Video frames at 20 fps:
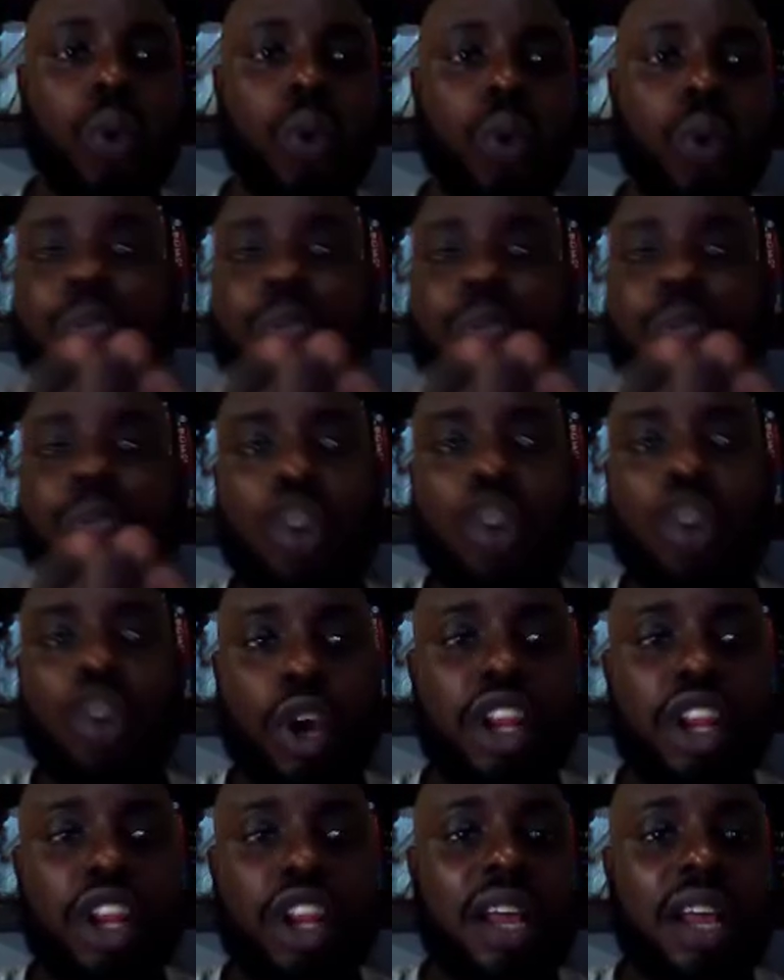With
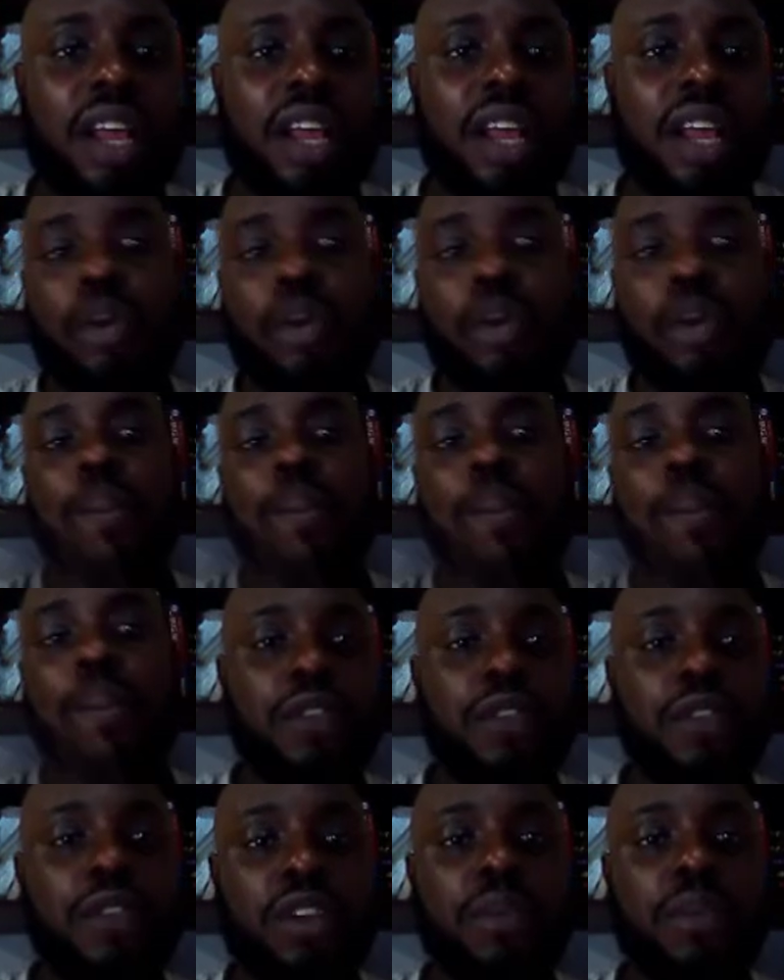Bitcoin, one of the
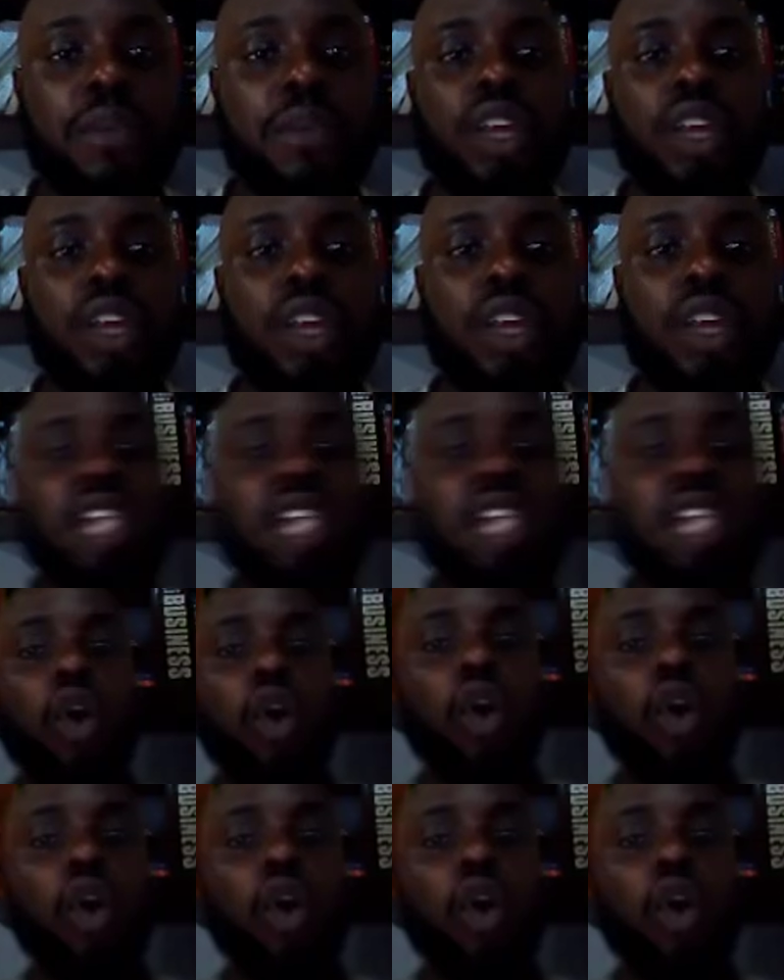benefits of Bitcoin is,